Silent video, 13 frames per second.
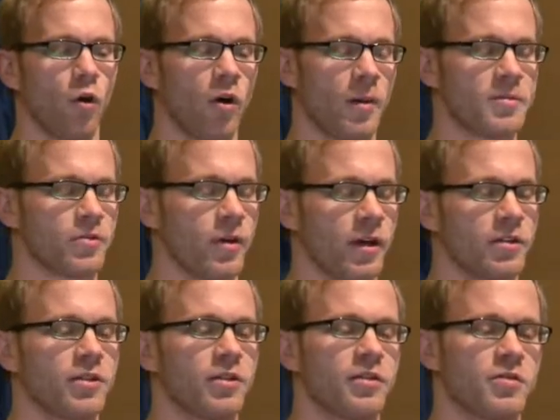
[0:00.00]

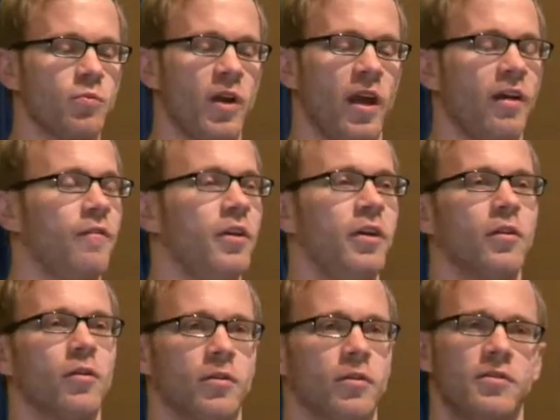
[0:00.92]
abstractions we have here,
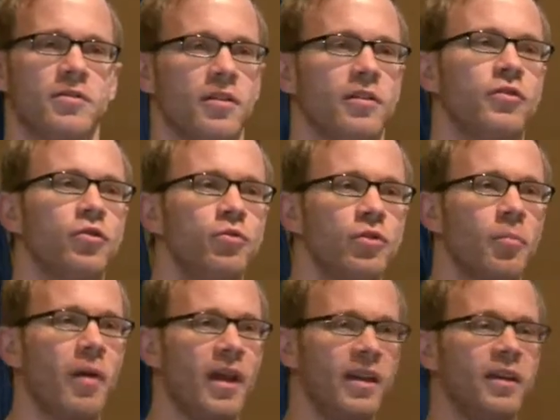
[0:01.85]
or the two
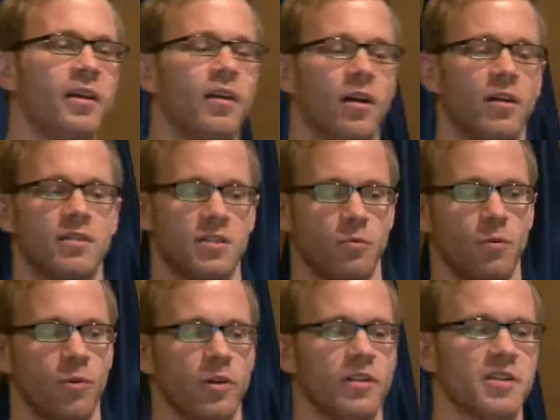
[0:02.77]
domain classes we
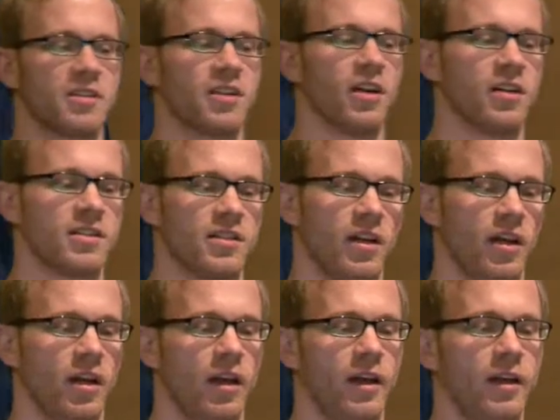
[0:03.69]
want to discuss,
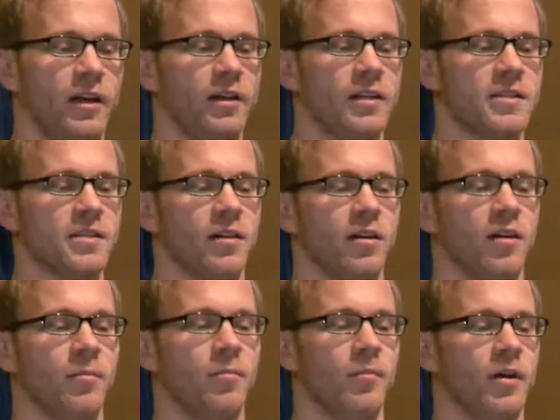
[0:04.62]
is
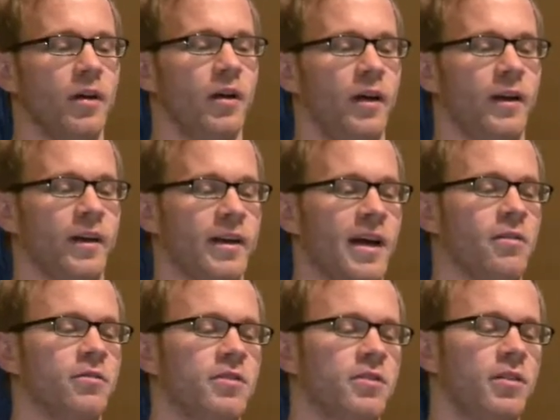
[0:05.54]
an
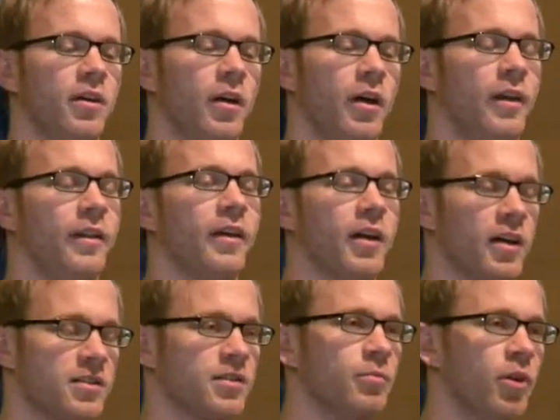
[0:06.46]
account and the
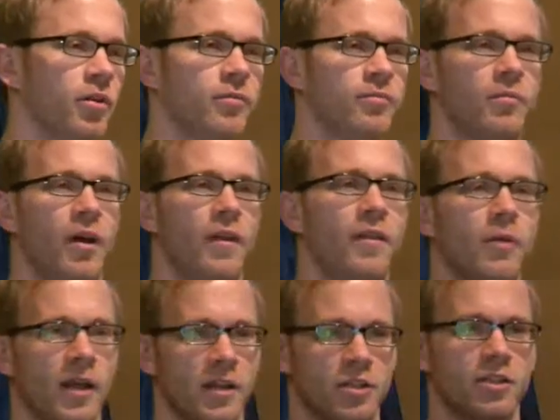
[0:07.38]
customer. And the
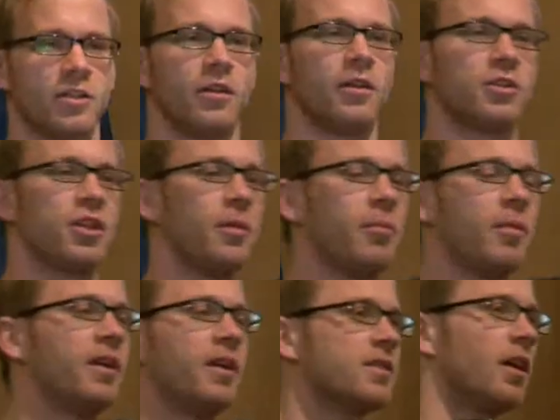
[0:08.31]
relationship
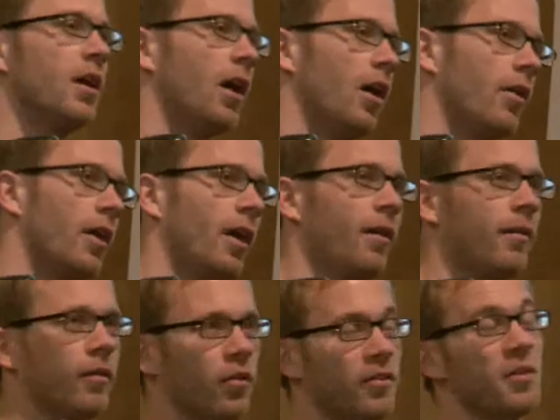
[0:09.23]
is, okay,
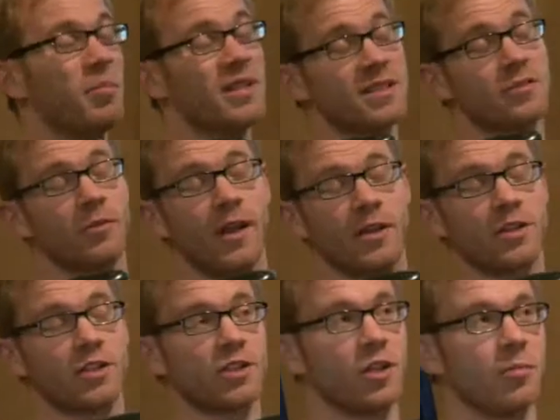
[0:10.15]
or the business
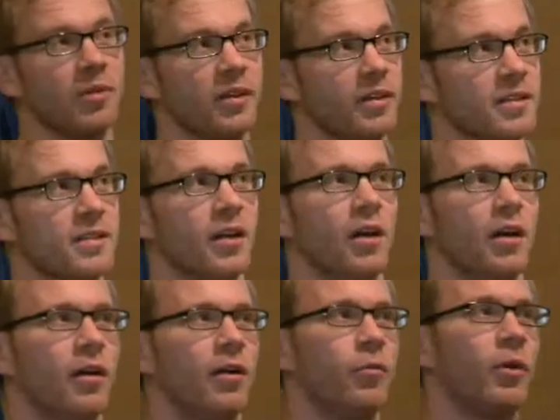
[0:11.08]
relationship is
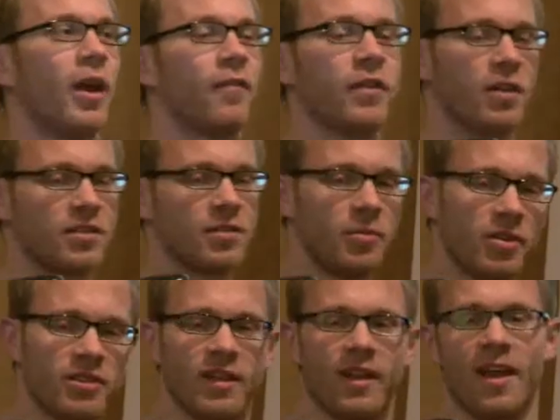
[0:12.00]
we have
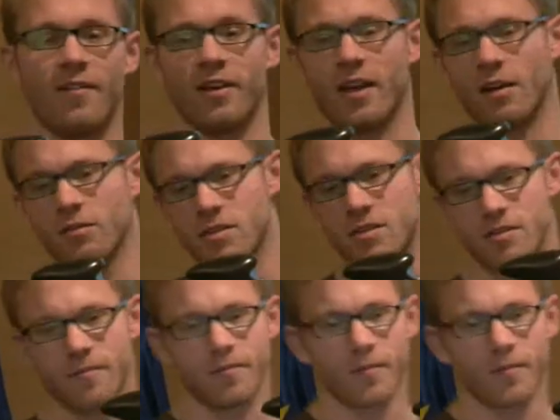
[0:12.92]
customers that have accounts.